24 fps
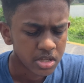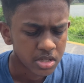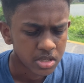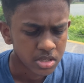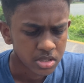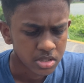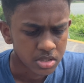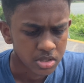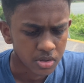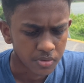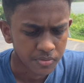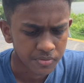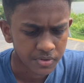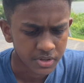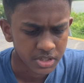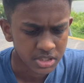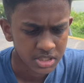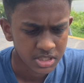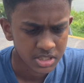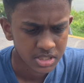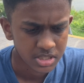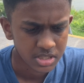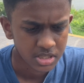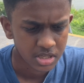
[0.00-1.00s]
So
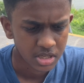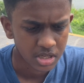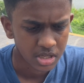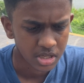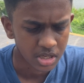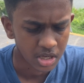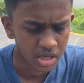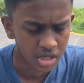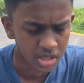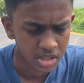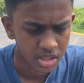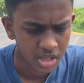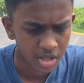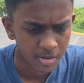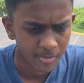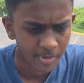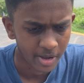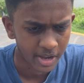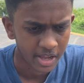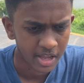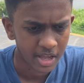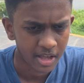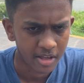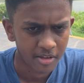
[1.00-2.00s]
first tip I
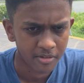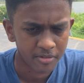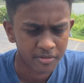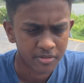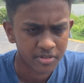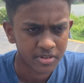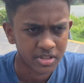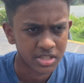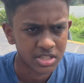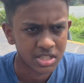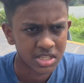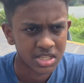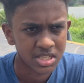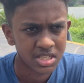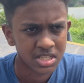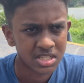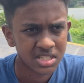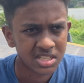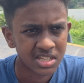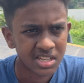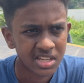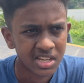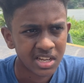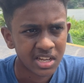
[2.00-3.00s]
have is
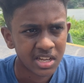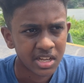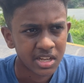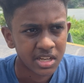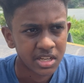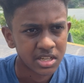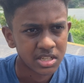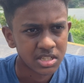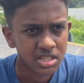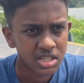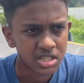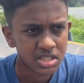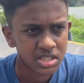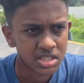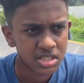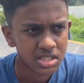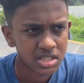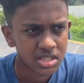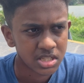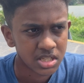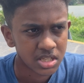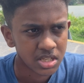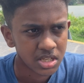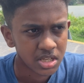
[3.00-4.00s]

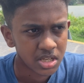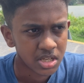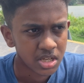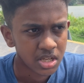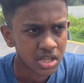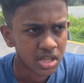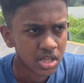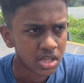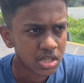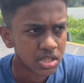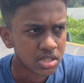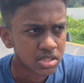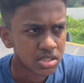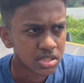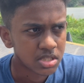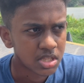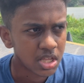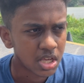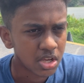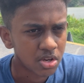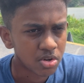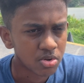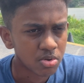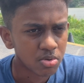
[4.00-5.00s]
just
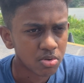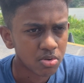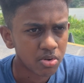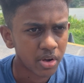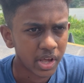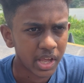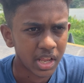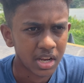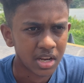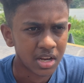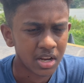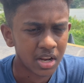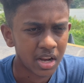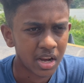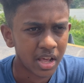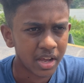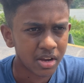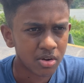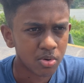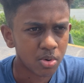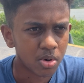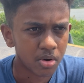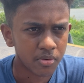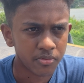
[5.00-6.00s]
stay cool and let
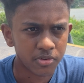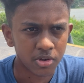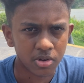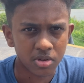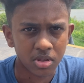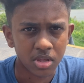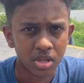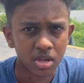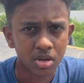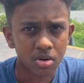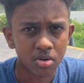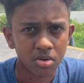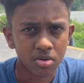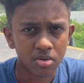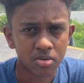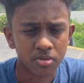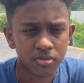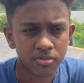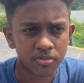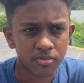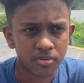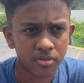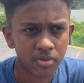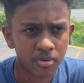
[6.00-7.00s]
go of your ego
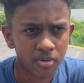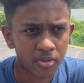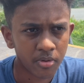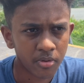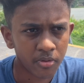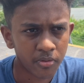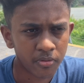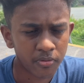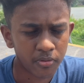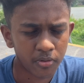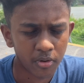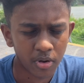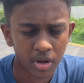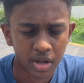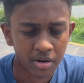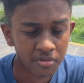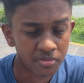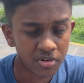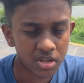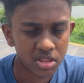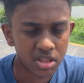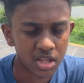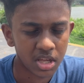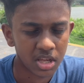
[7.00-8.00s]
for
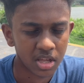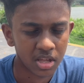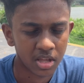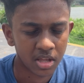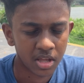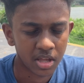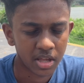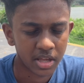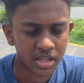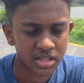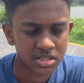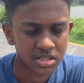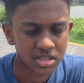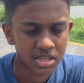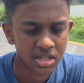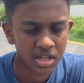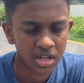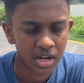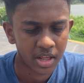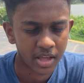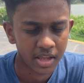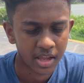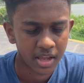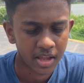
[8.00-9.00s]
everything, as in
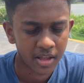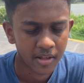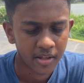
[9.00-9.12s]
like,